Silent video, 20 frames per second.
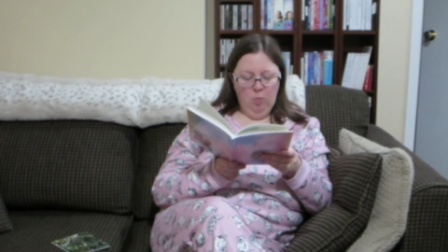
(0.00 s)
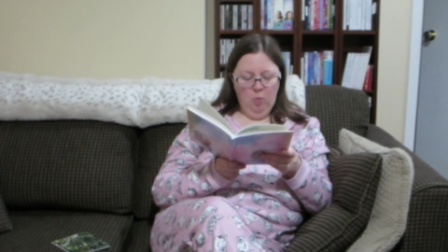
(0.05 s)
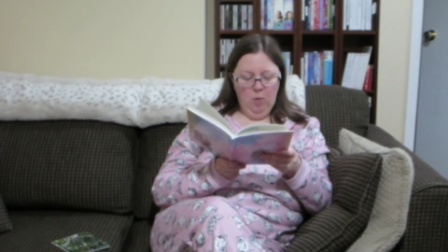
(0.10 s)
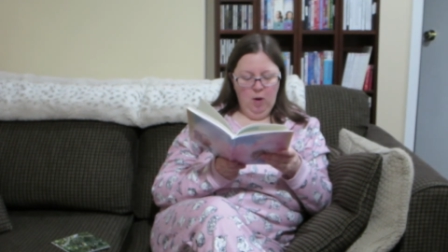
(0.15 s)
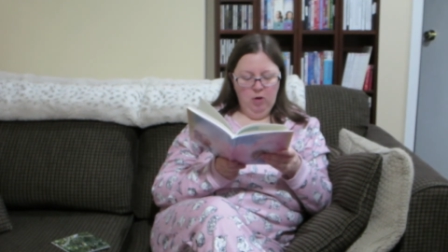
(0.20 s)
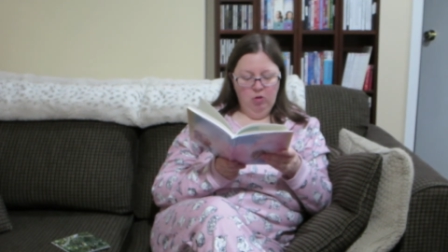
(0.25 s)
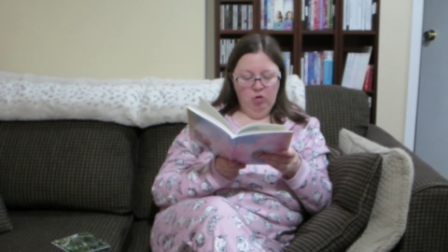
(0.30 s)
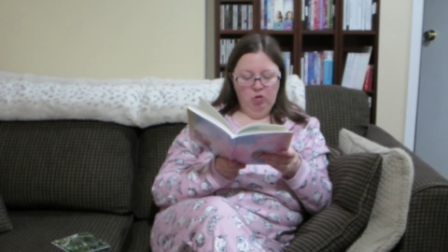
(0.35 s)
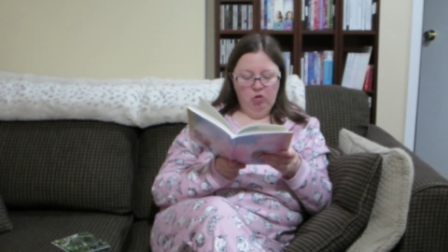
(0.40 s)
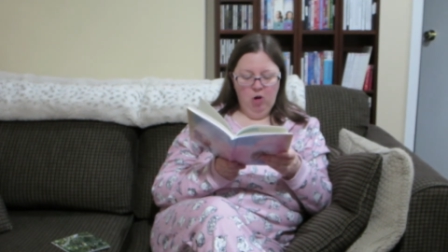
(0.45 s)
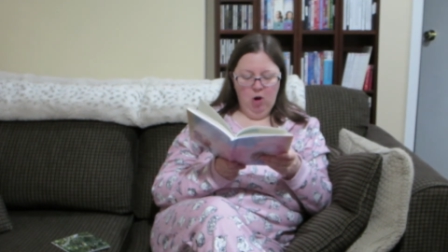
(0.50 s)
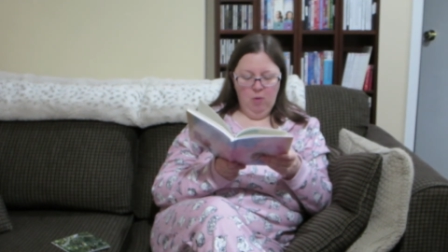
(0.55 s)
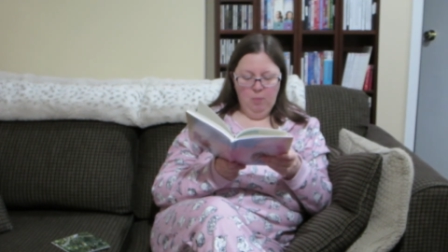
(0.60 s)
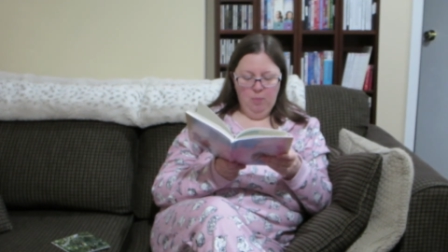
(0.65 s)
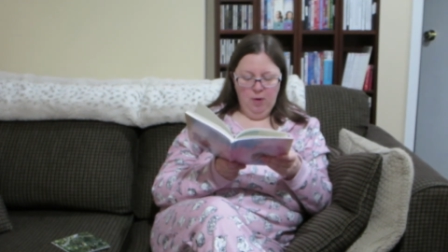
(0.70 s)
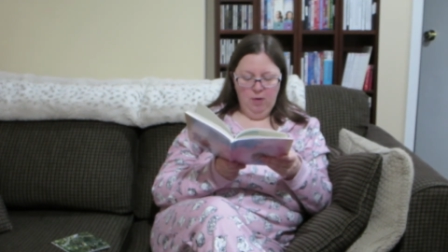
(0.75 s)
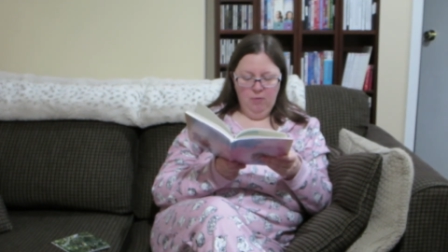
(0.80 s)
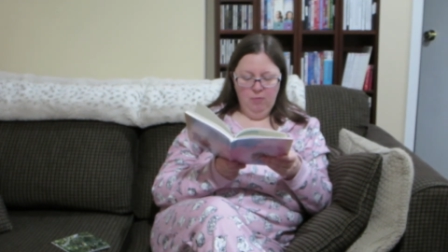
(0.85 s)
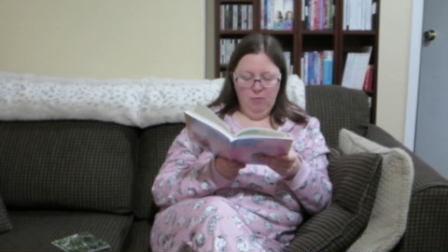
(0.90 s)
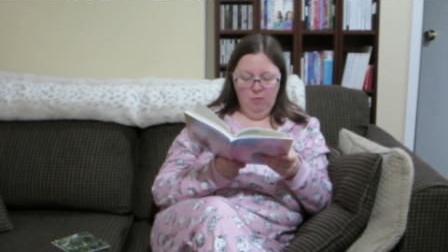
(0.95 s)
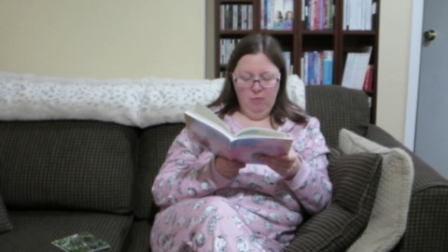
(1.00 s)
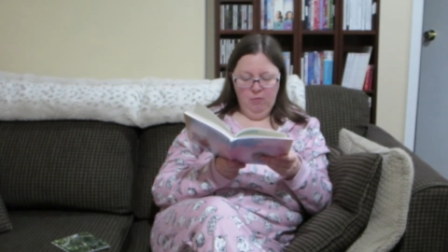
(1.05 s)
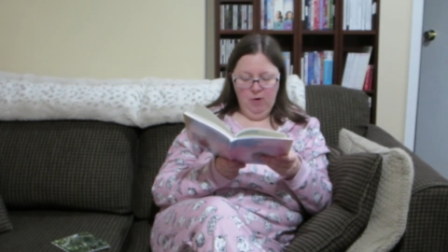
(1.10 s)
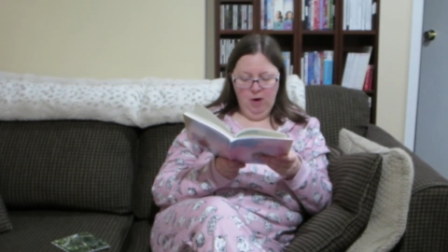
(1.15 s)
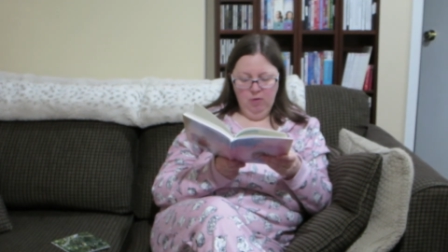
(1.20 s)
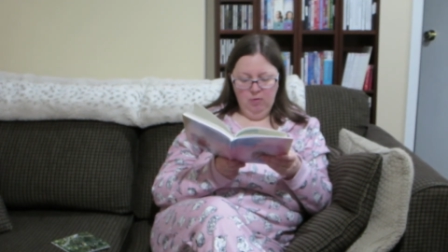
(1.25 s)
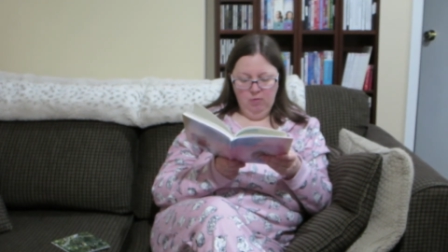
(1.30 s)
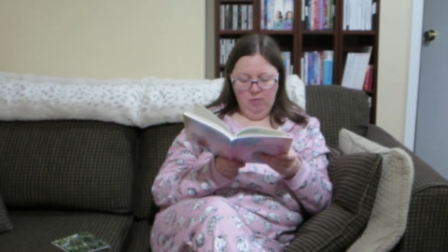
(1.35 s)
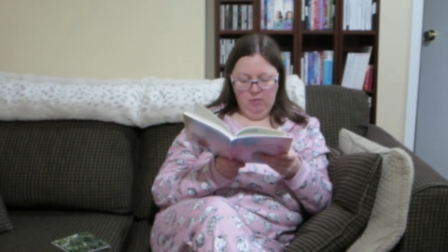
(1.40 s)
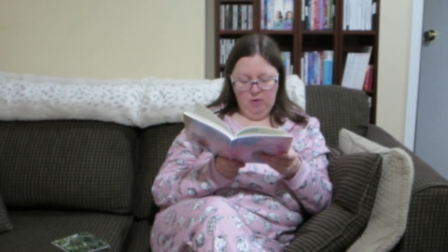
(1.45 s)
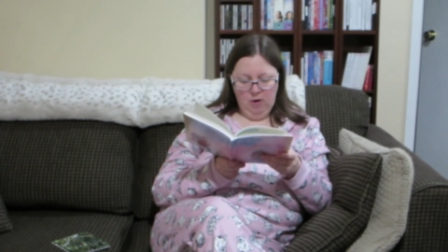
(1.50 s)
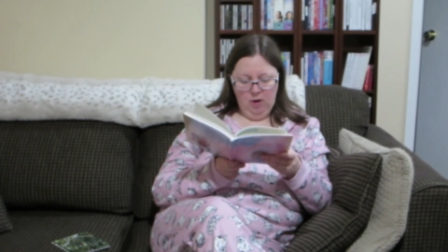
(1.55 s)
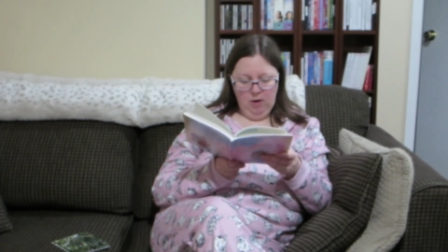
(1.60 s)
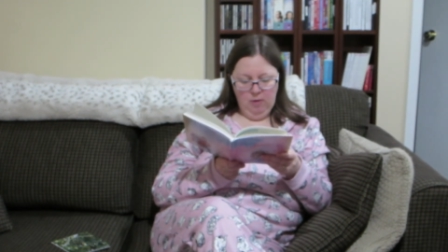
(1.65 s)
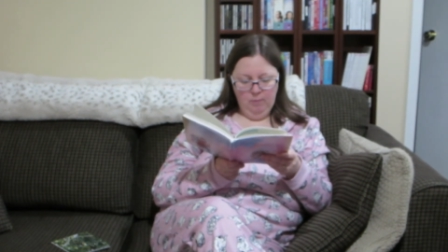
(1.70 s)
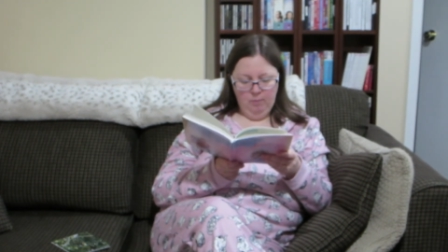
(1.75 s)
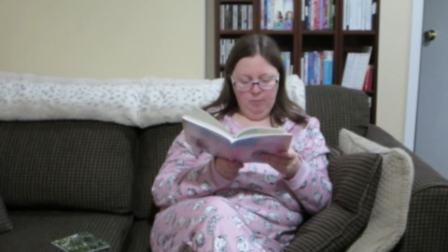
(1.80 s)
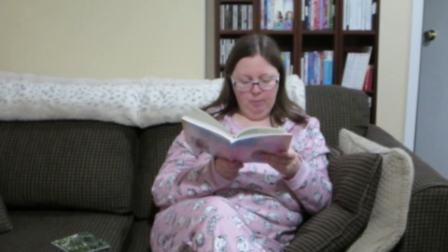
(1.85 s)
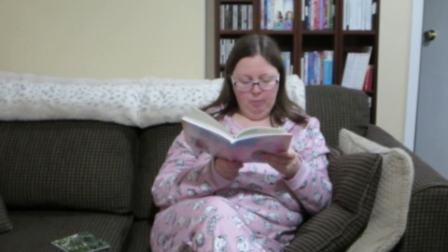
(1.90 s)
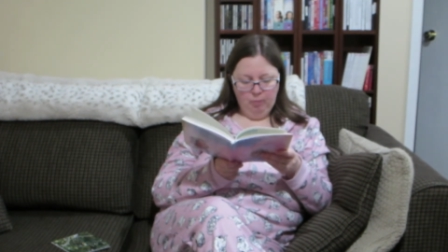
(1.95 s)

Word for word: went shopping for Father's Day.